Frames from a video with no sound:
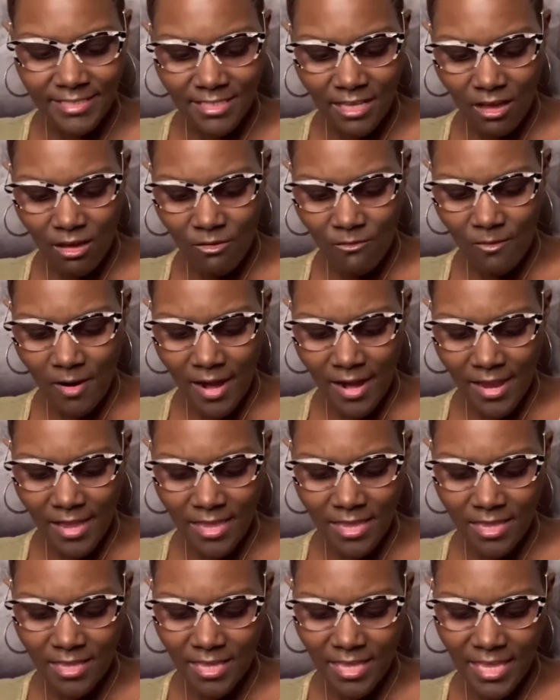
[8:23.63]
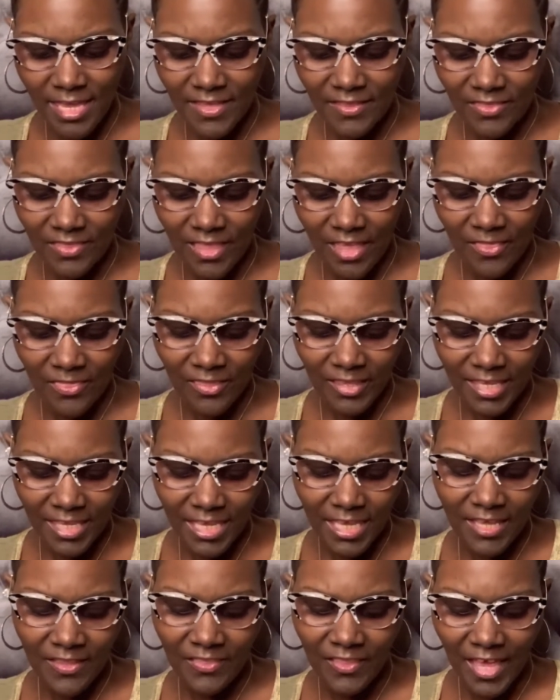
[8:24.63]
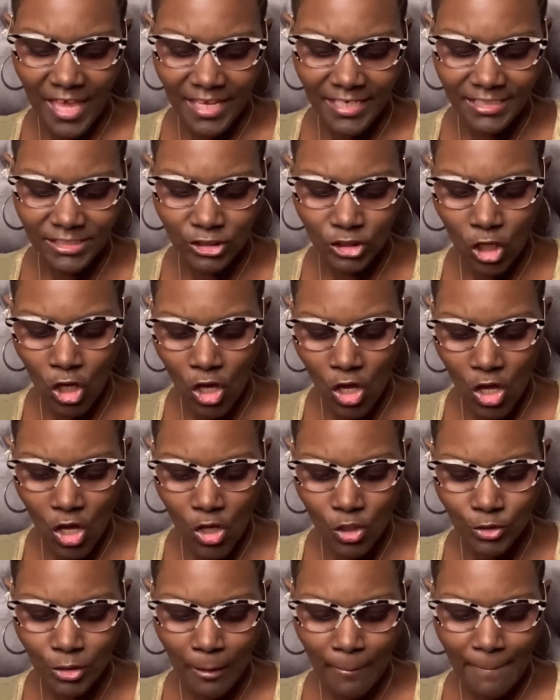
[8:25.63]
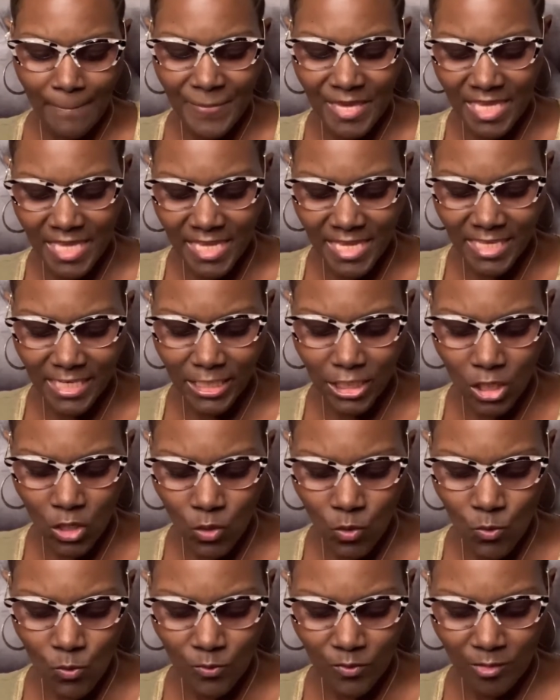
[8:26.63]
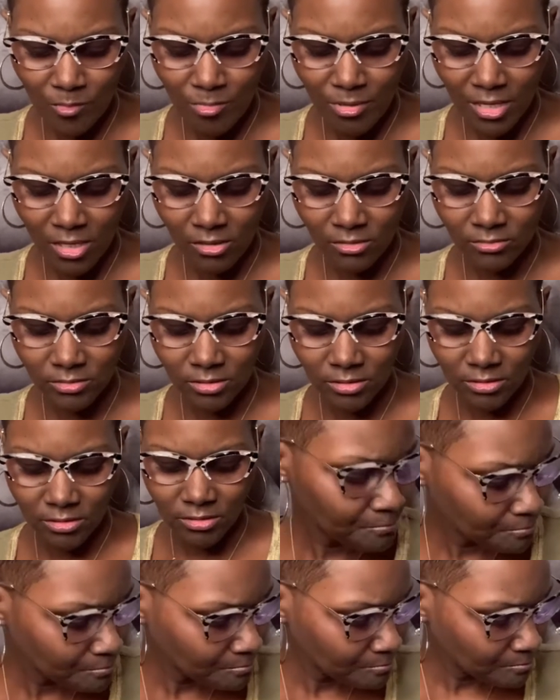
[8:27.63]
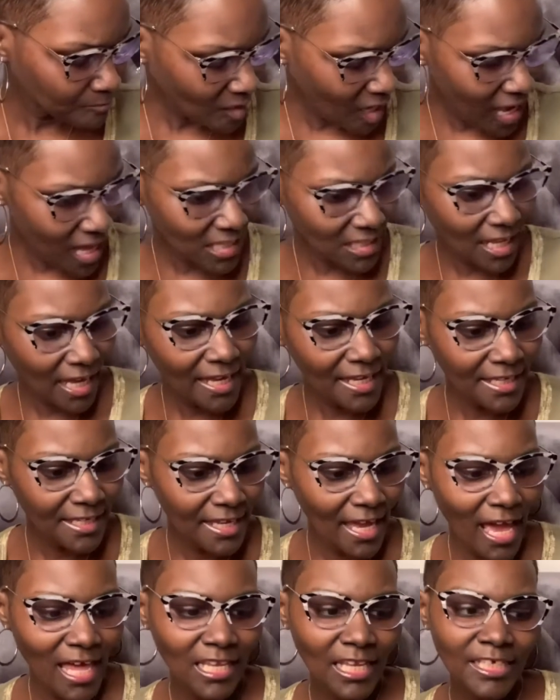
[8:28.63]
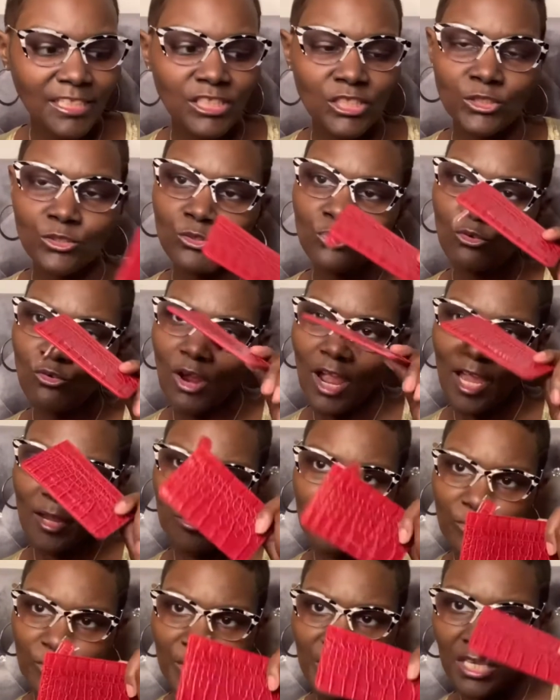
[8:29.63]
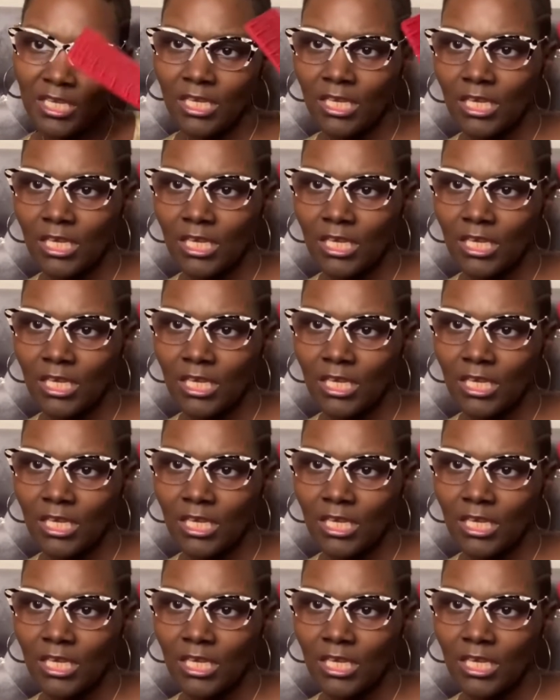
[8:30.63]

All right. It then again, that is called B-Low the Belt. I like it. I like the little croc print.